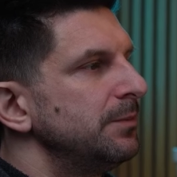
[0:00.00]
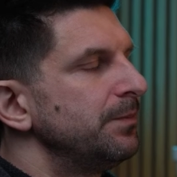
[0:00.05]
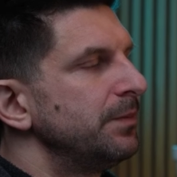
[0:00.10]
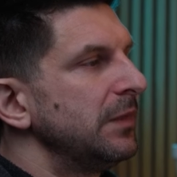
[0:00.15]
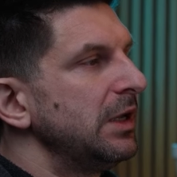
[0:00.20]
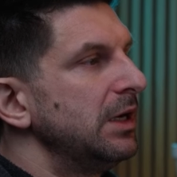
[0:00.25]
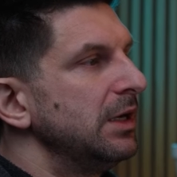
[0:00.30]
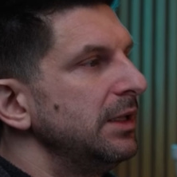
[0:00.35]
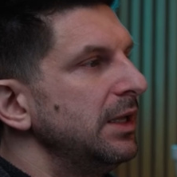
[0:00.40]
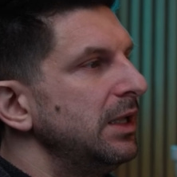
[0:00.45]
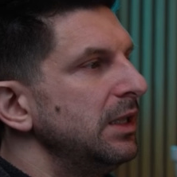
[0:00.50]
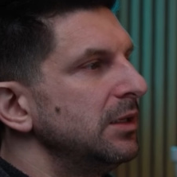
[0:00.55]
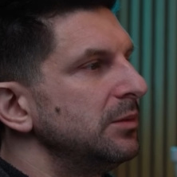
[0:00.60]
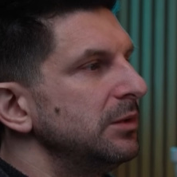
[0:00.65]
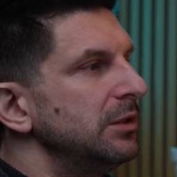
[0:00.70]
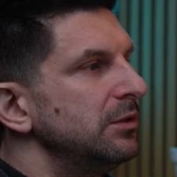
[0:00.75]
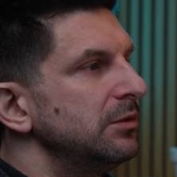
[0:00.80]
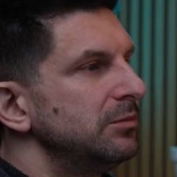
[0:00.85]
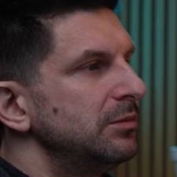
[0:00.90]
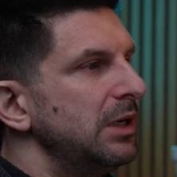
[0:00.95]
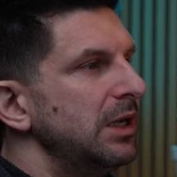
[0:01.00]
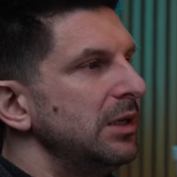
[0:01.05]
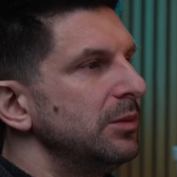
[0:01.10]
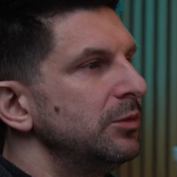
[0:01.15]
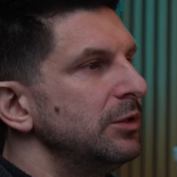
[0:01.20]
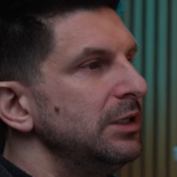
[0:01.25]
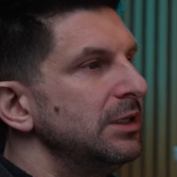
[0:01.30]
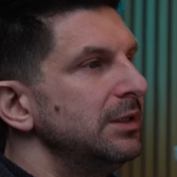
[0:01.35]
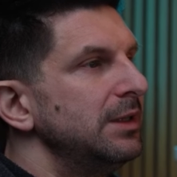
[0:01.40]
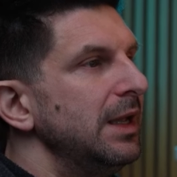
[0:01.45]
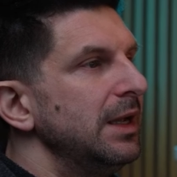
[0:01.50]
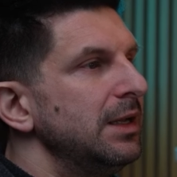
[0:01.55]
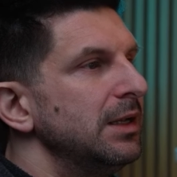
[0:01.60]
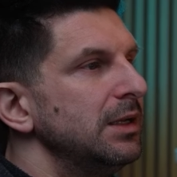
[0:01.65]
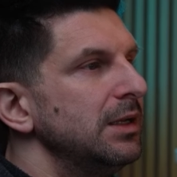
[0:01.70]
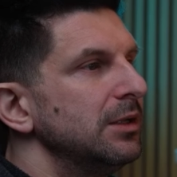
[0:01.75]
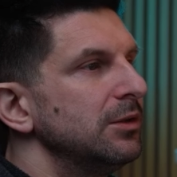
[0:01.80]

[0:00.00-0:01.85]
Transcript: channels, we have several of them,